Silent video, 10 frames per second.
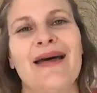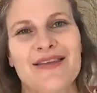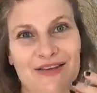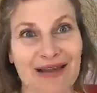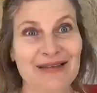
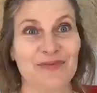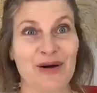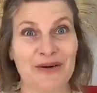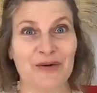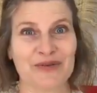So that's
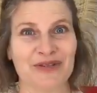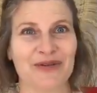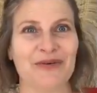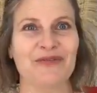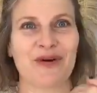one option
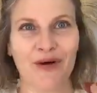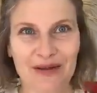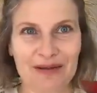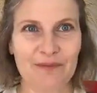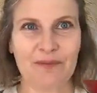that we've
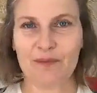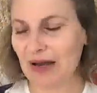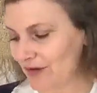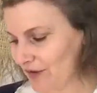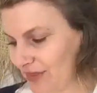got.
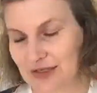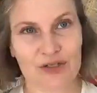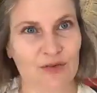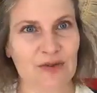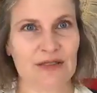Margaret
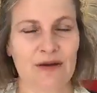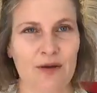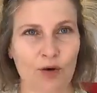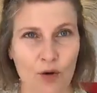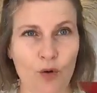Thatcher was
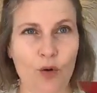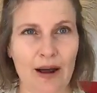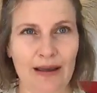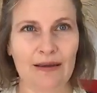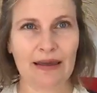
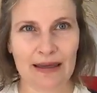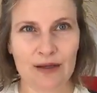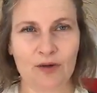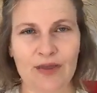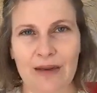quite
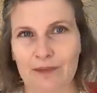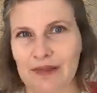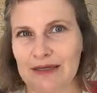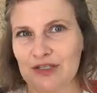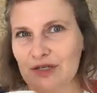keen on that
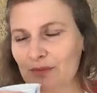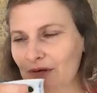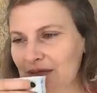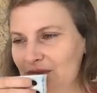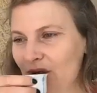leadership
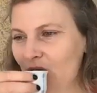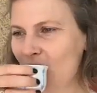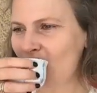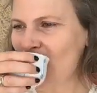model as well.